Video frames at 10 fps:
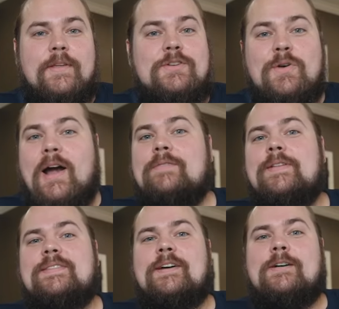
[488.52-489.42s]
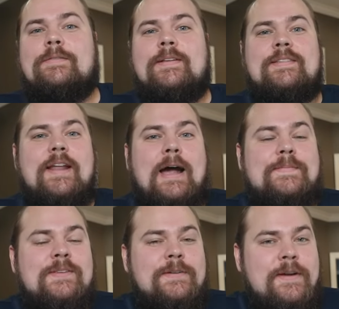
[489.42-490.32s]
The drive itself is an
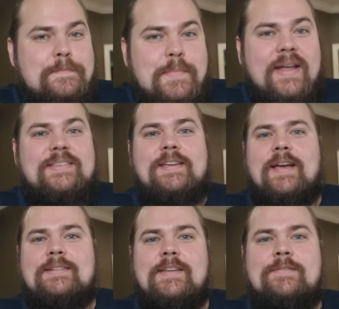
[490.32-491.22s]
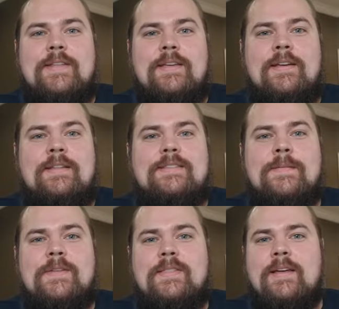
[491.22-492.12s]
absolutely amazing activity and
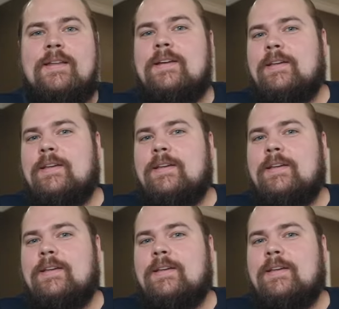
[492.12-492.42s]
something that